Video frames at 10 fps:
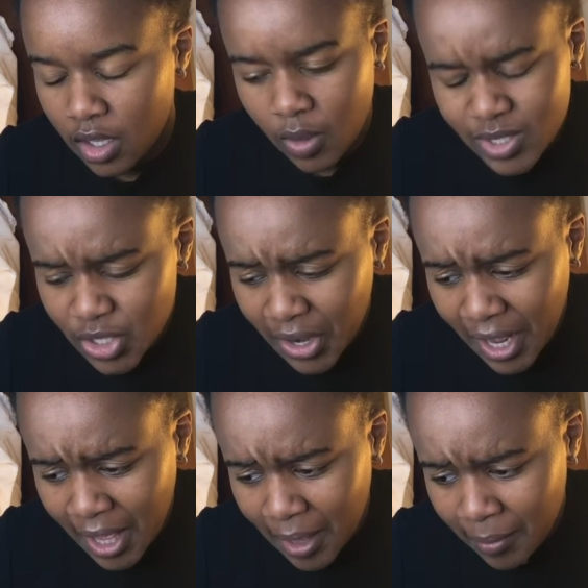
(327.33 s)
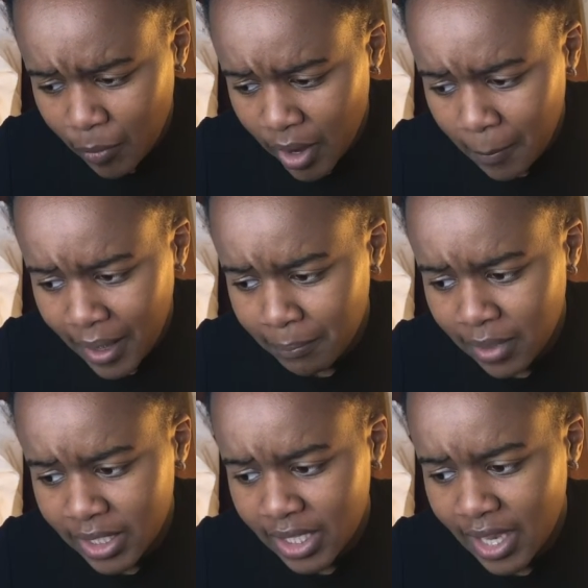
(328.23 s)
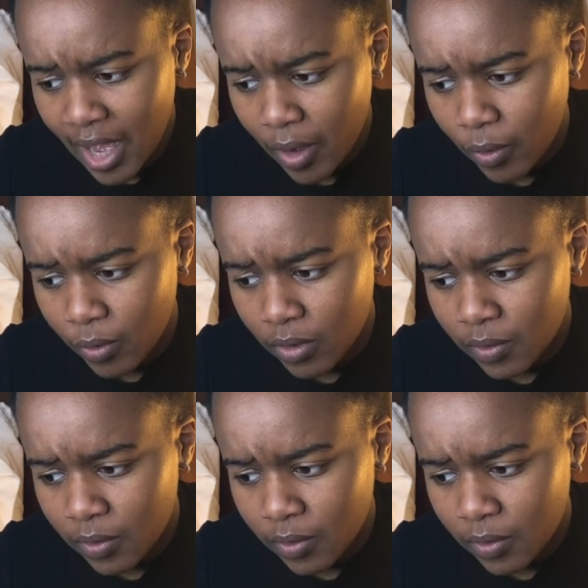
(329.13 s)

What's her name? Why am I blinking out?